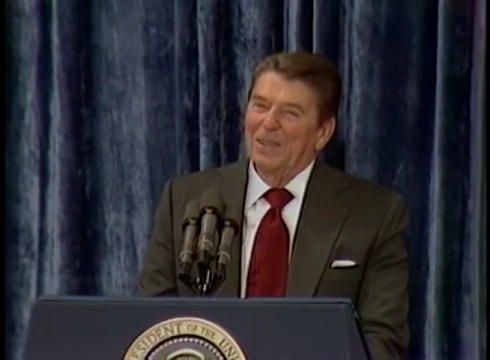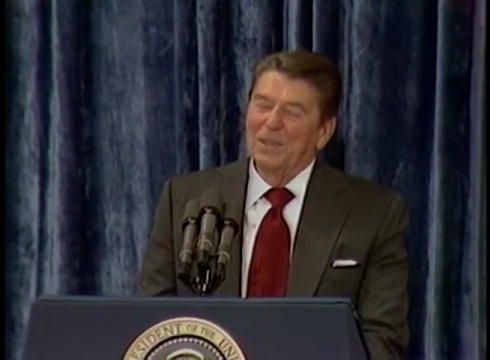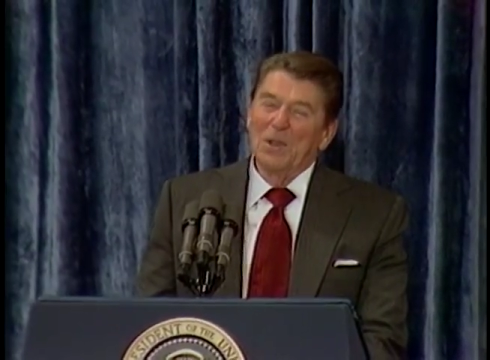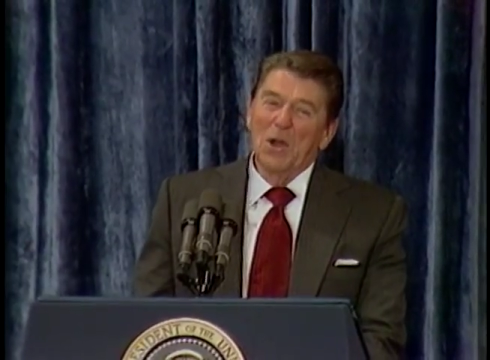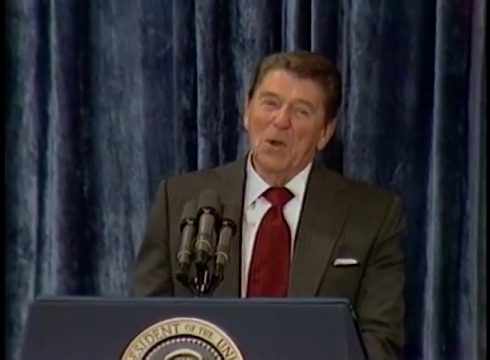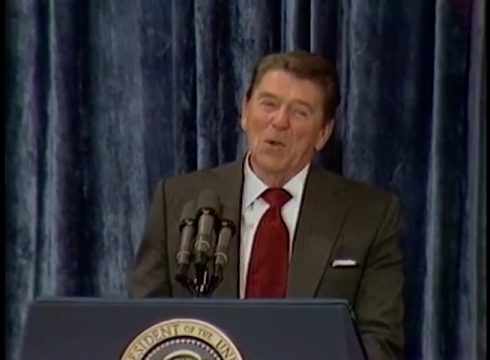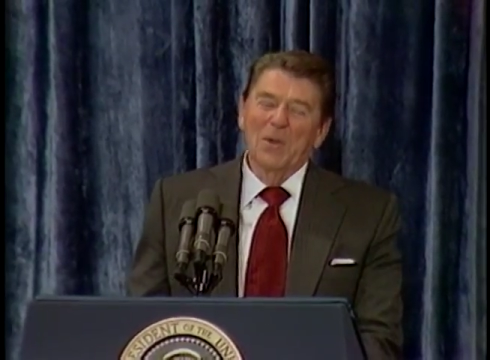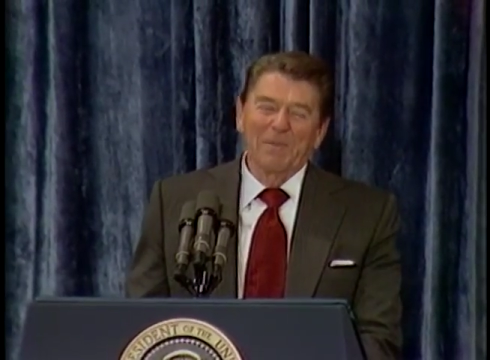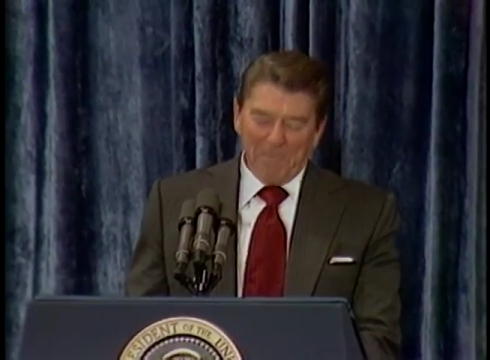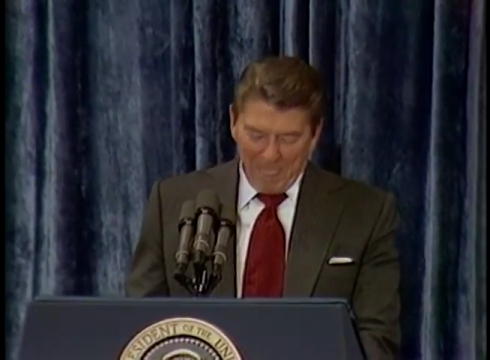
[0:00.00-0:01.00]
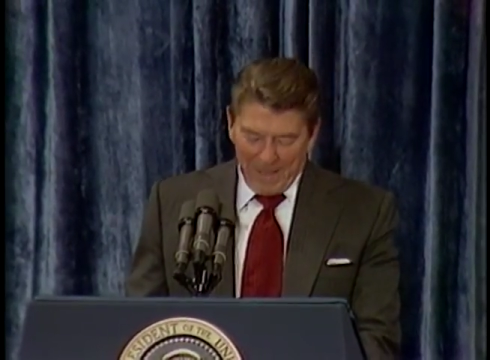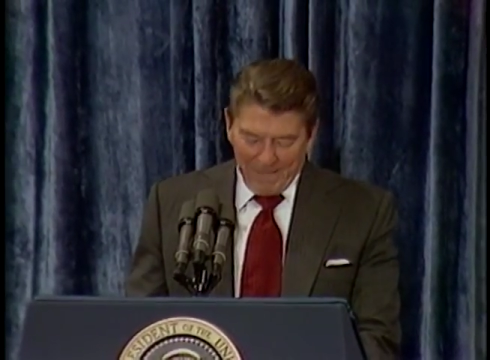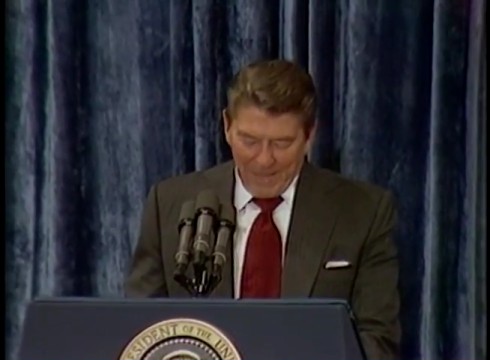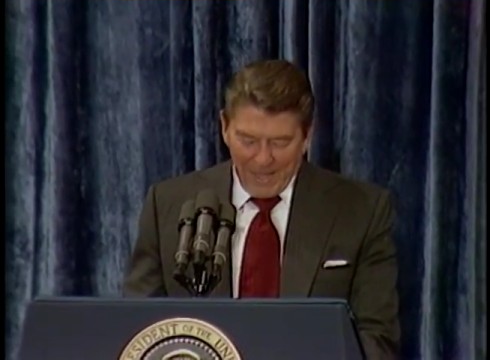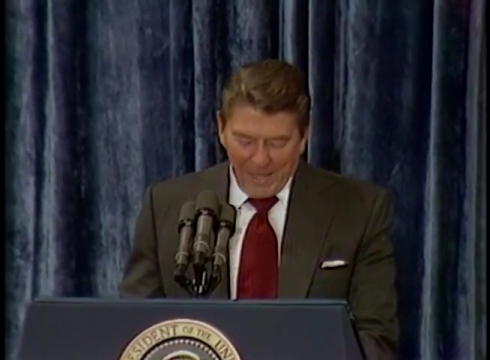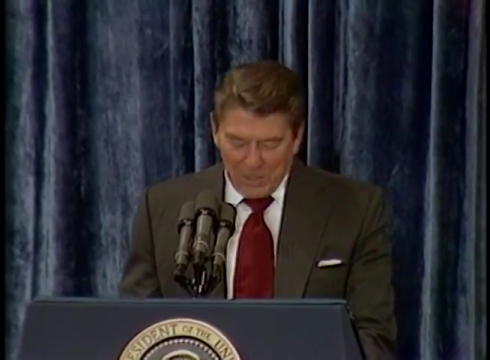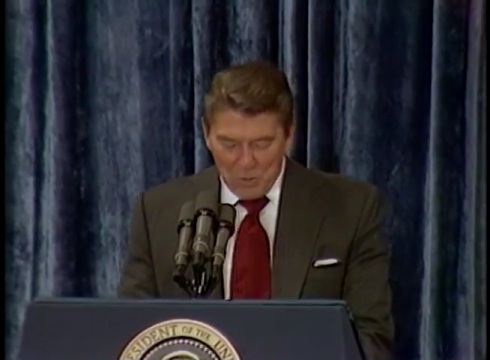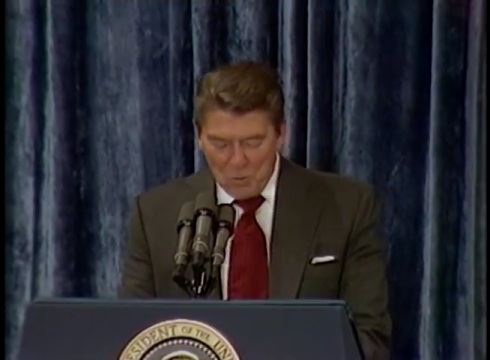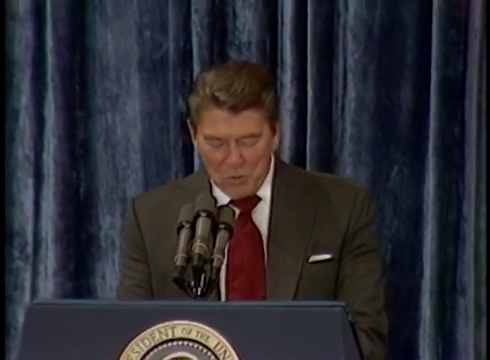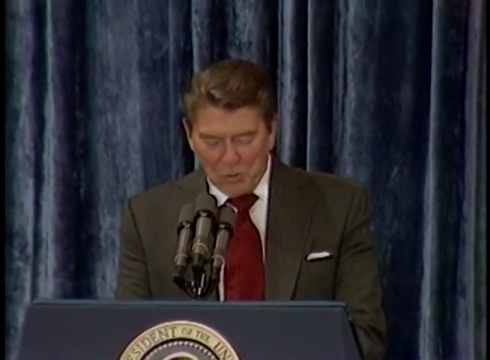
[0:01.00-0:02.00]
You know,
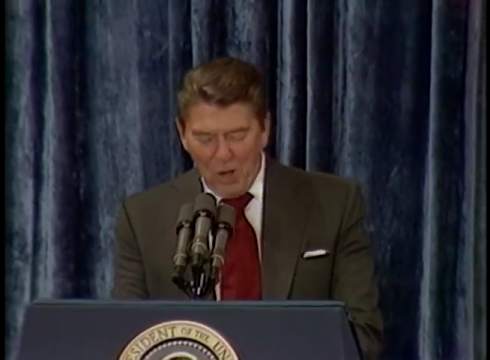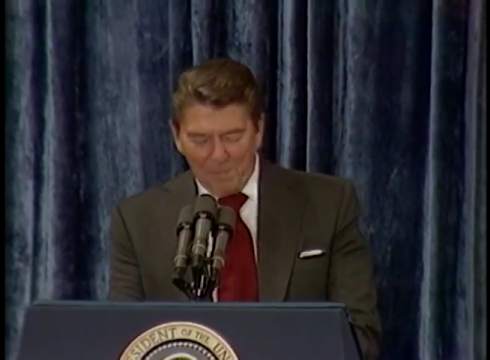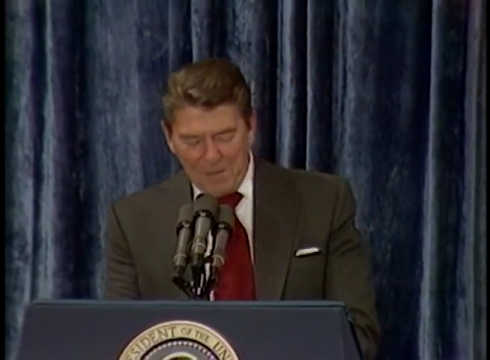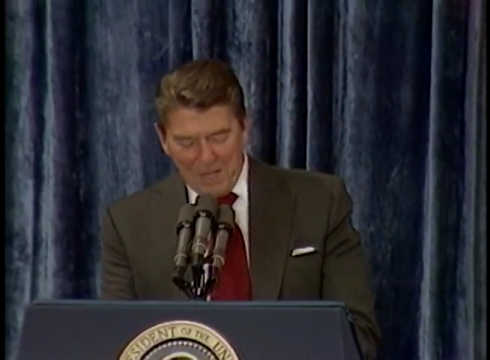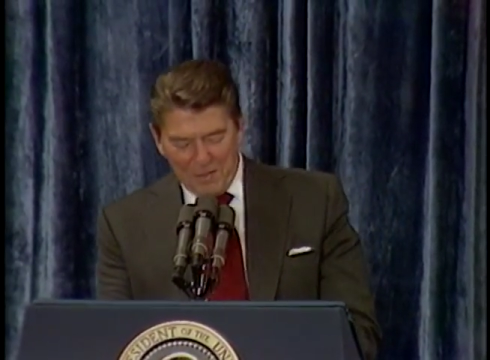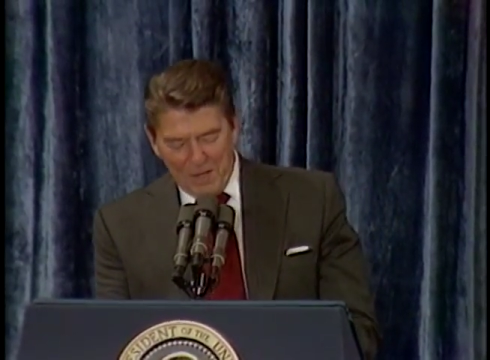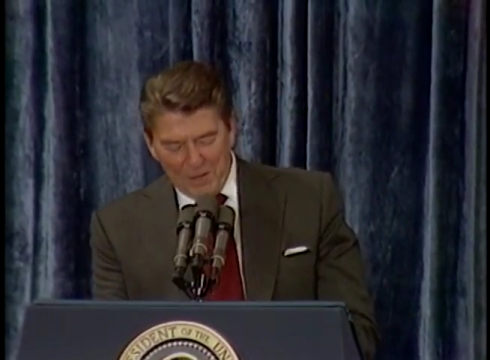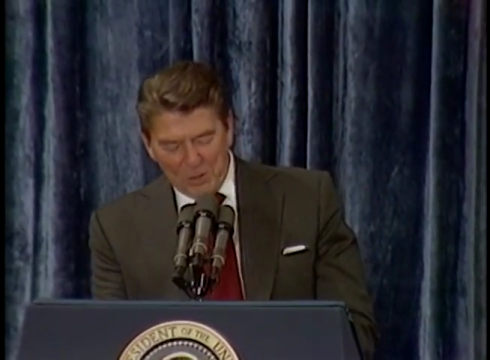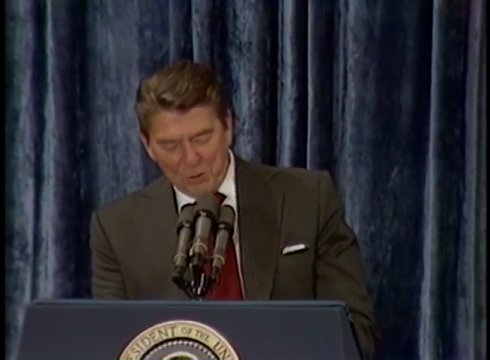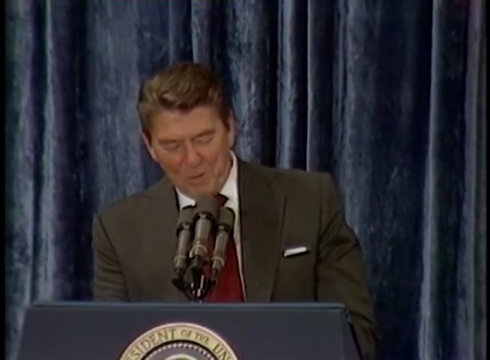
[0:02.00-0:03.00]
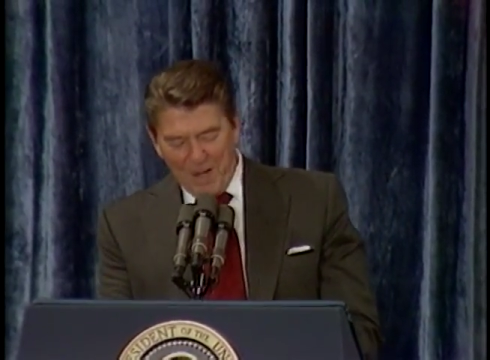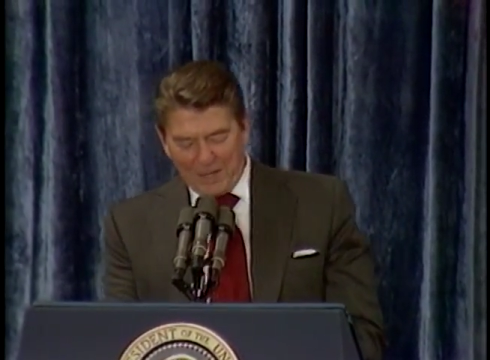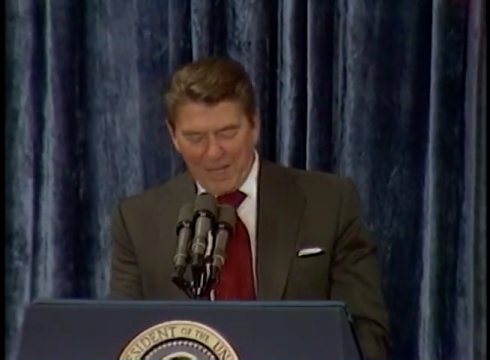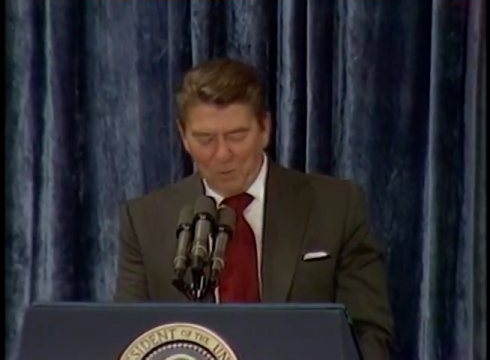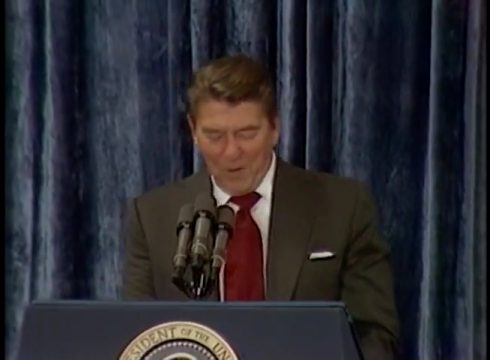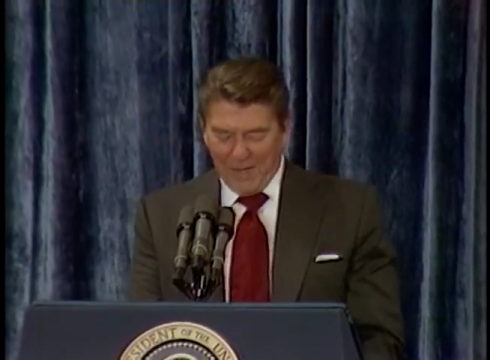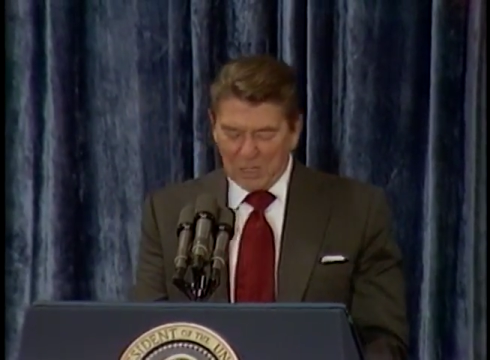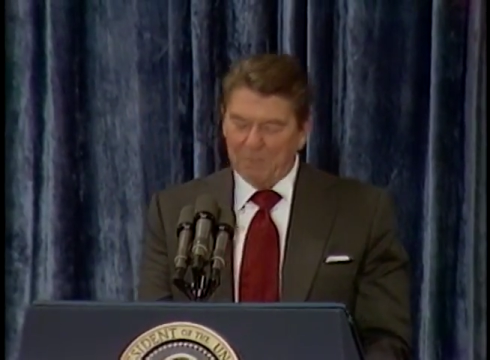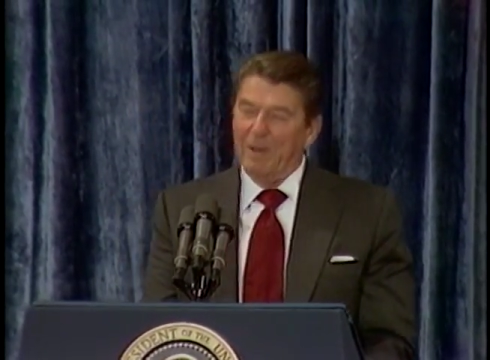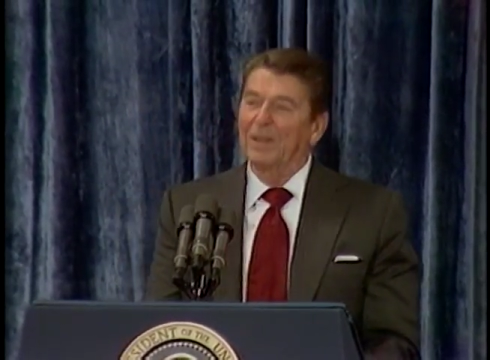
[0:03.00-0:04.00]
you taught me a thing or two about that winning
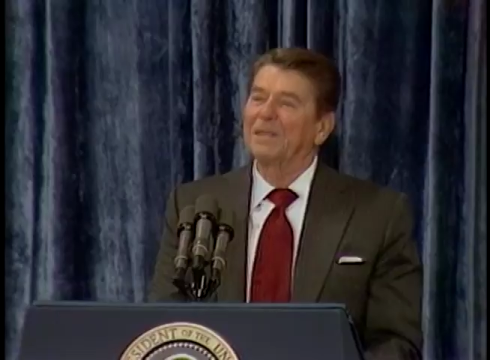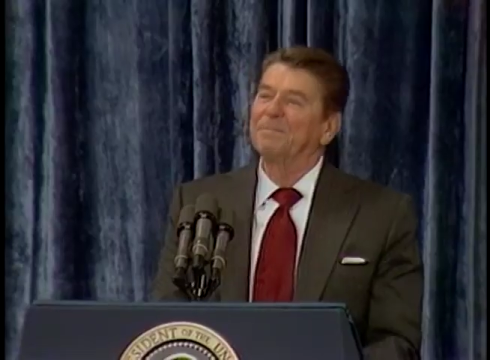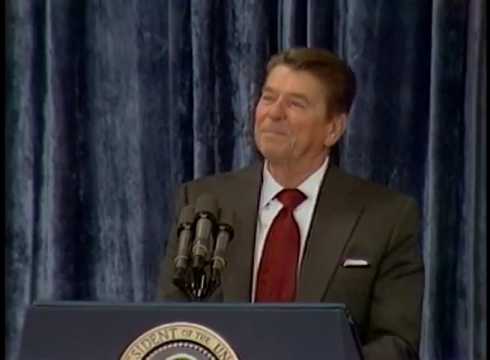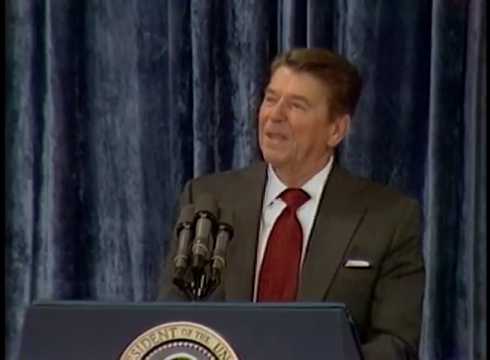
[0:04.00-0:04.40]
spirit.